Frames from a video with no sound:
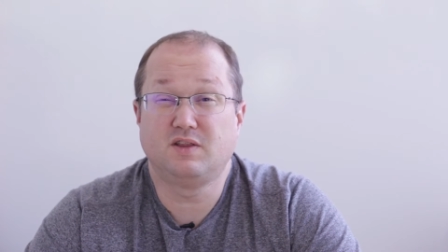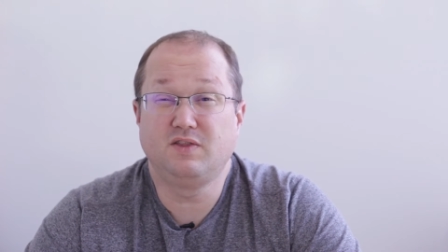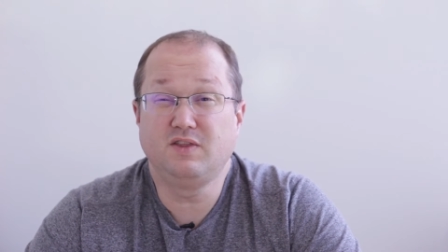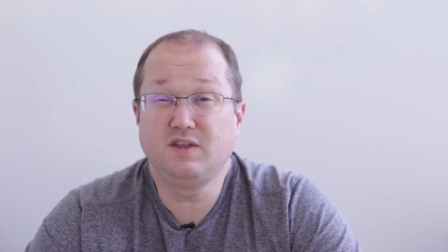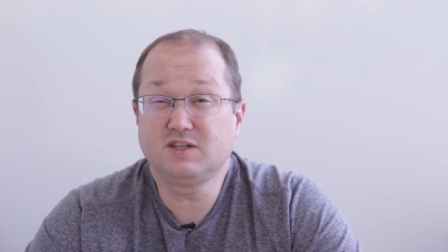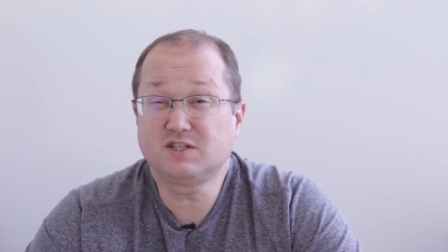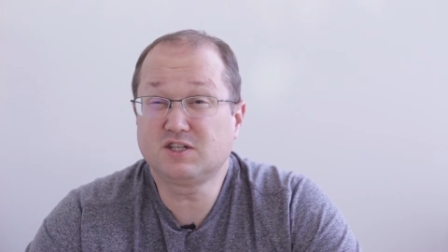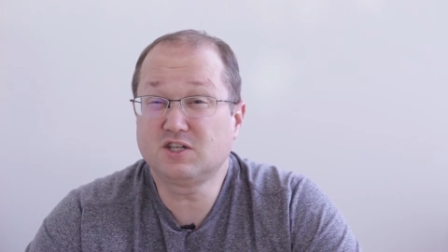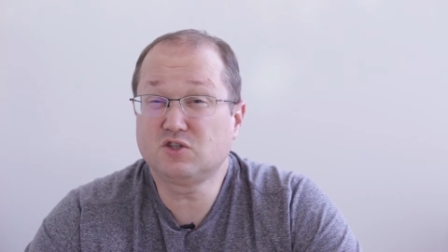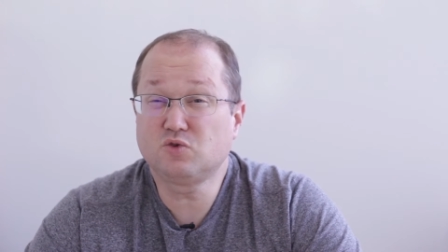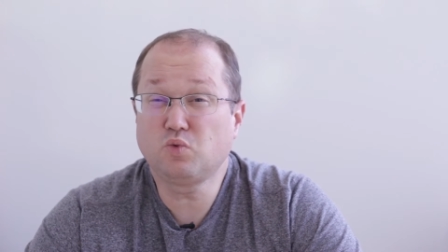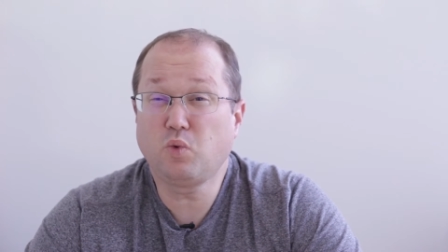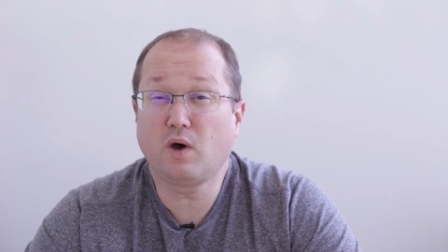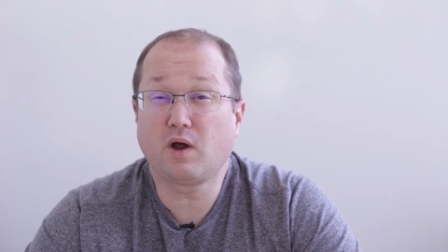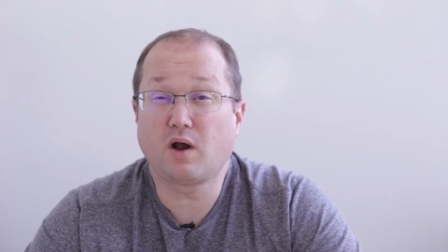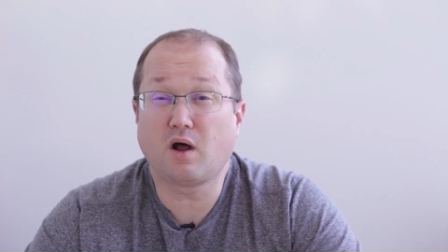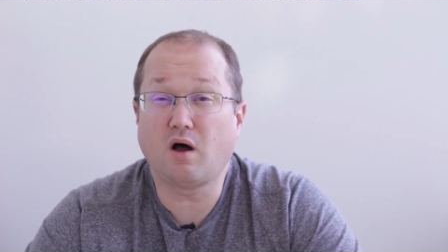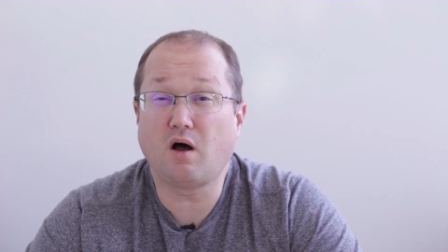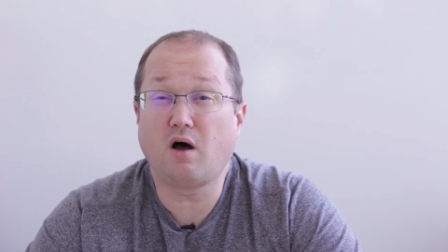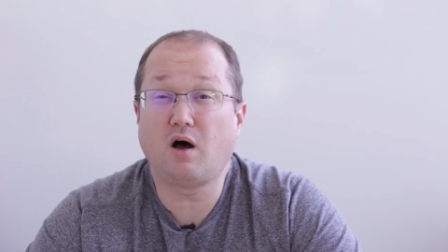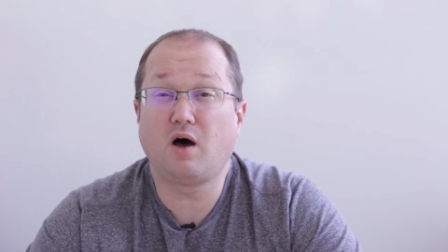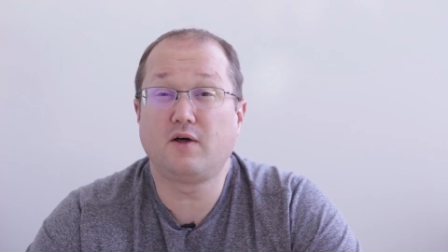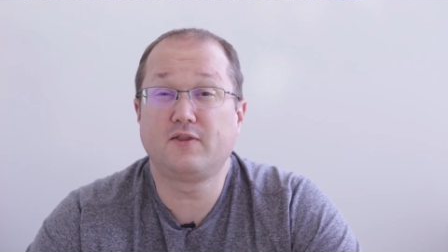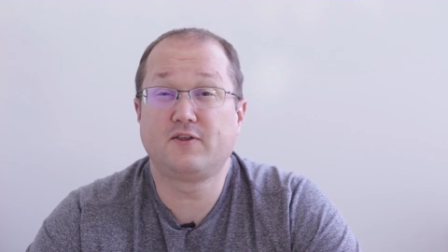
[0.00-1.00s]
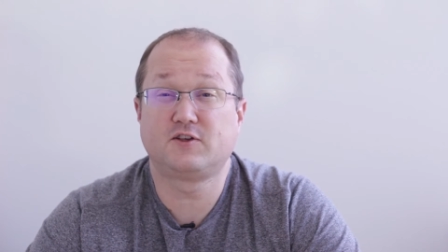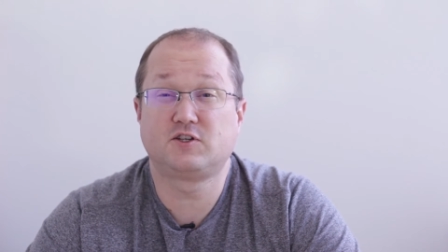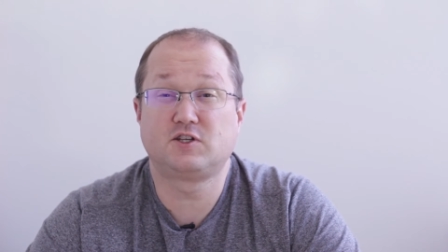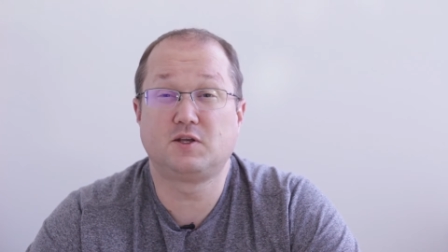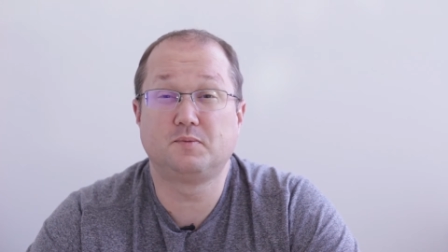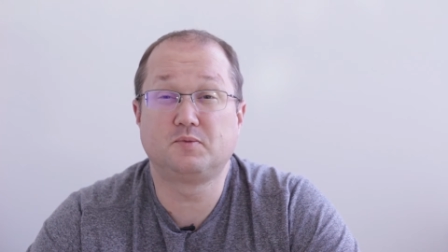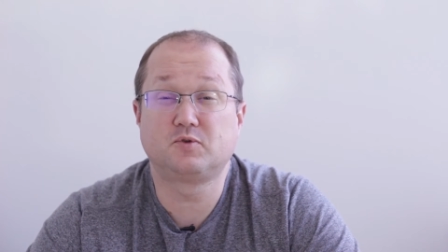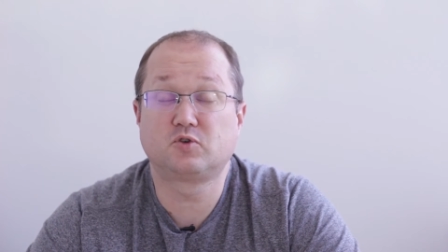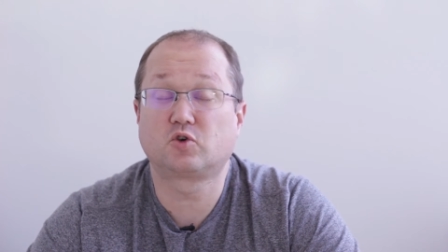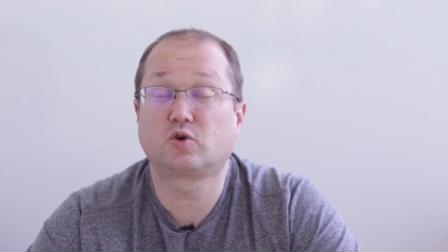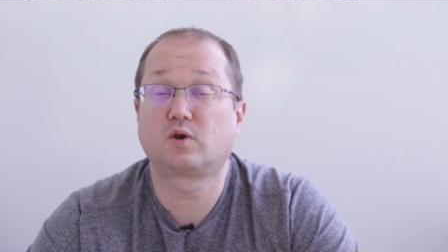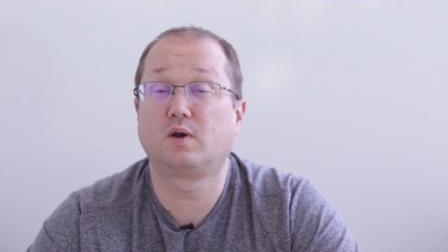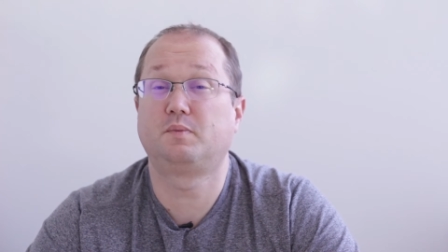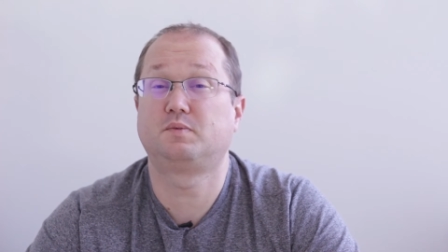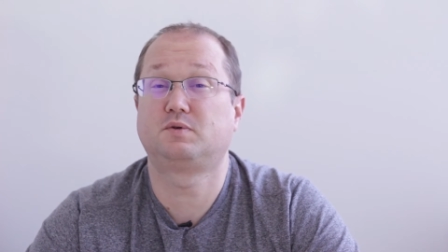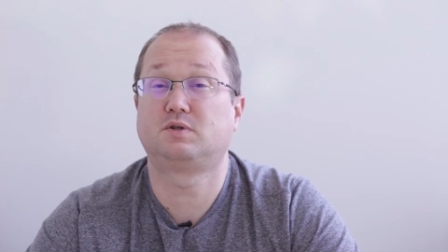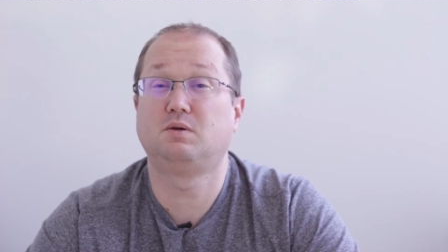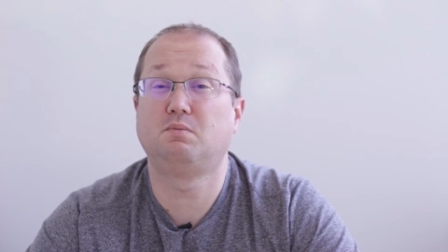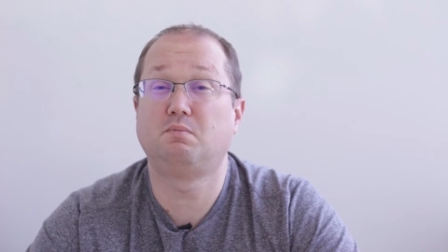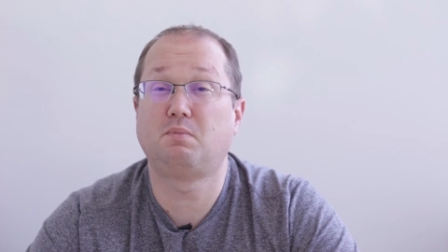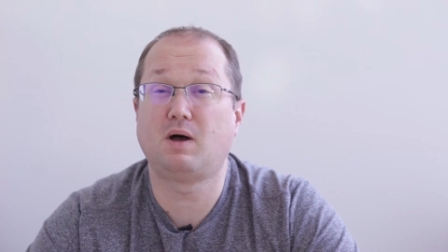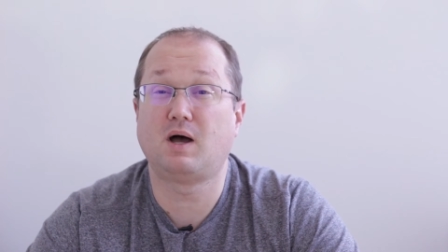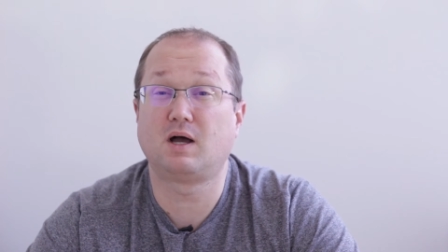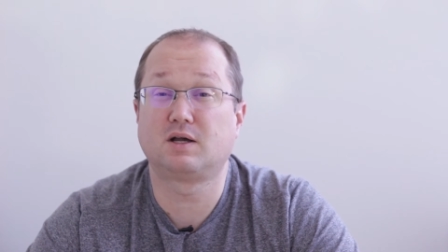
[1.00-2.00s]
And this is what all the
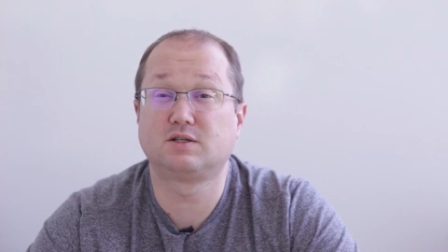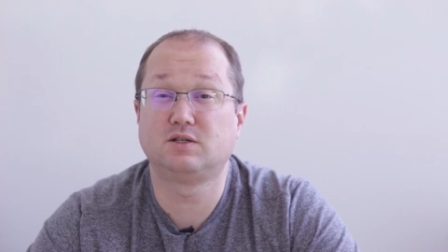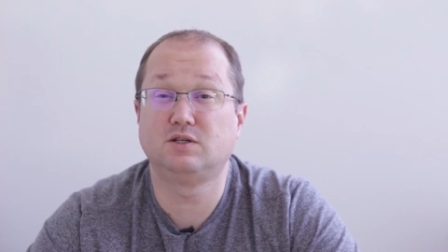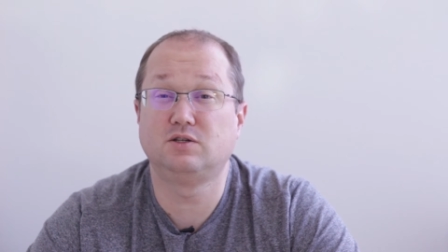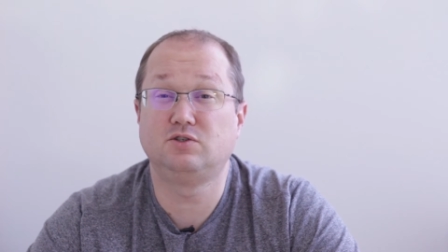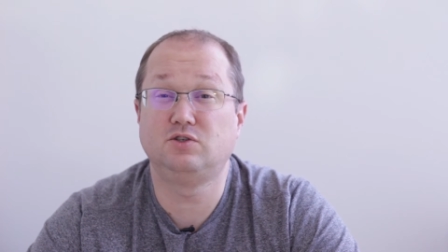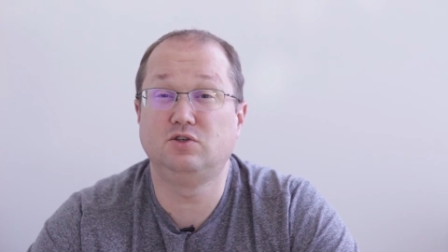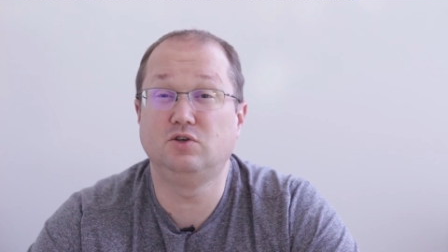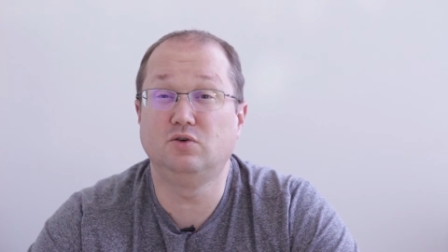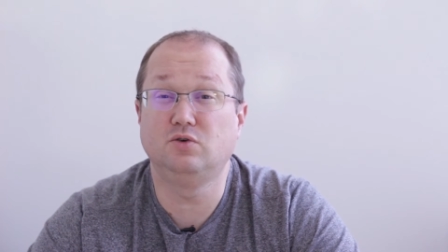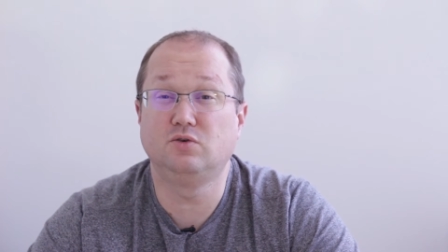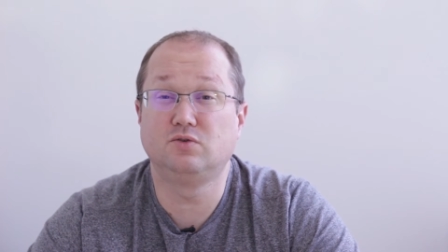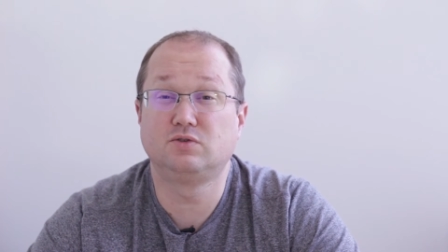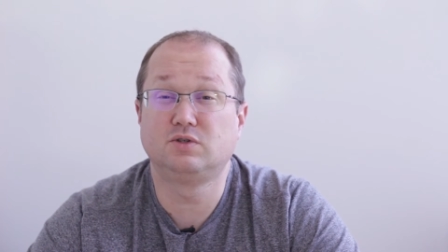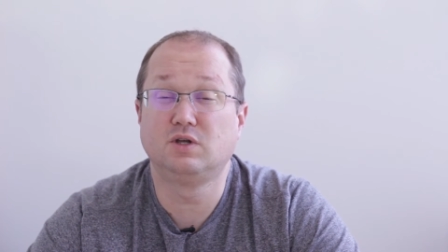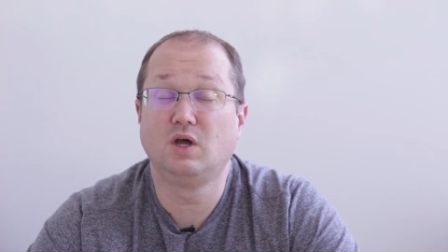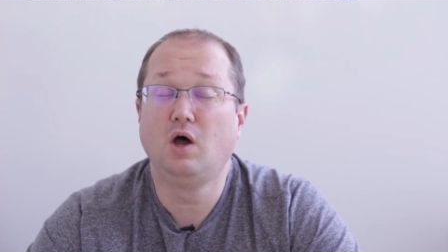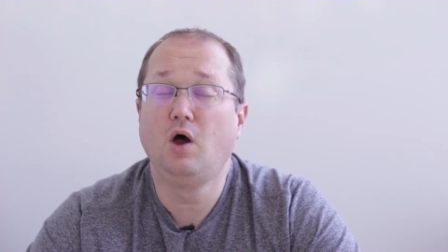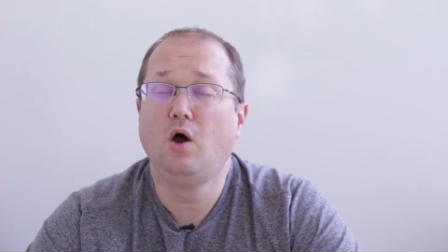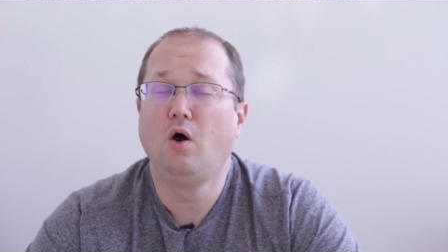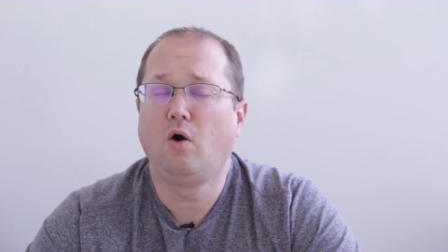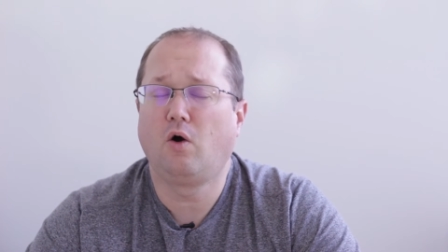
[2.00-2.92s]
subscription boxes use,